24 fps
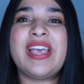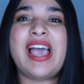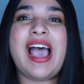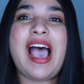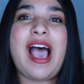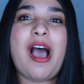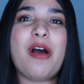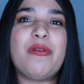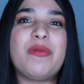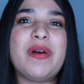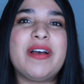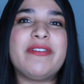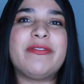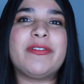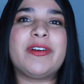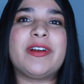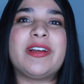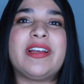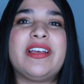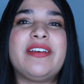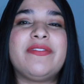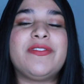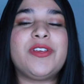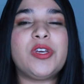However,
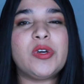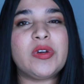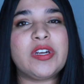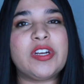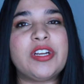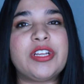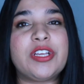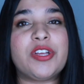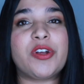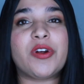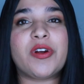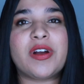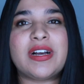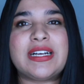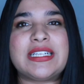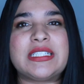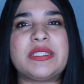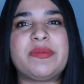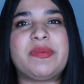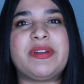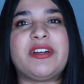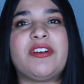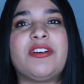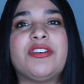if you and your
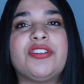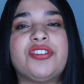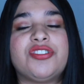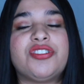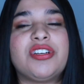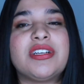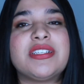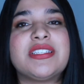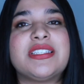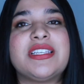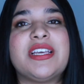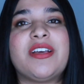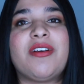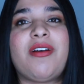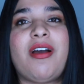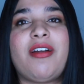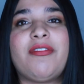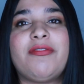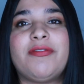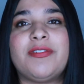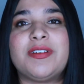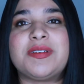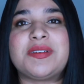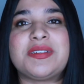husband are trusting God
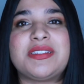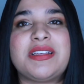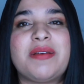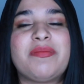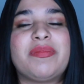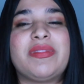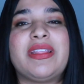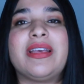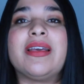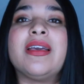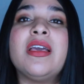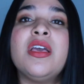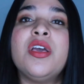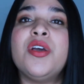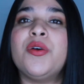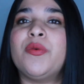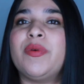for something,